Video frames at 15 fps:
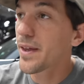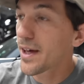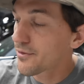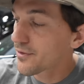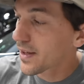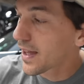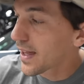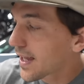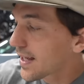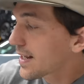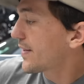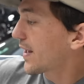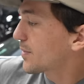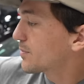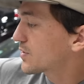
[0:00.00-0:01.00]
the FK8
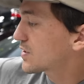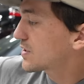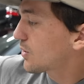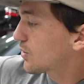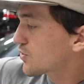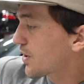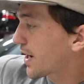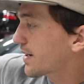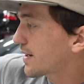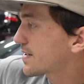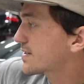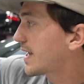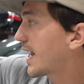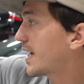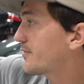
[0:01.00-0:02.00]
that I'm still trying to
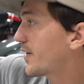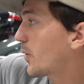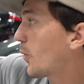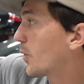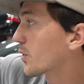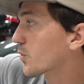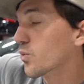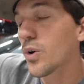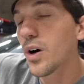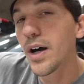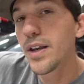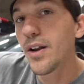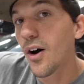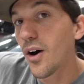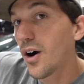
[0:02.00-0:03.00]
decide if I want to
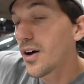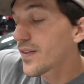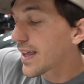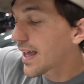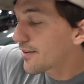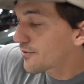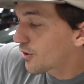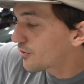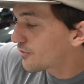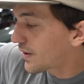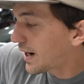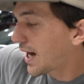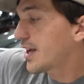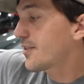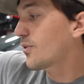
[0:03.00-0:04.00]
run on the
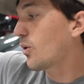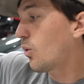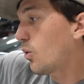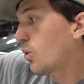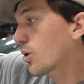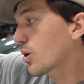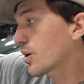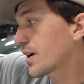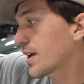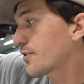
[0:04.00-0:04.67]
FL5 or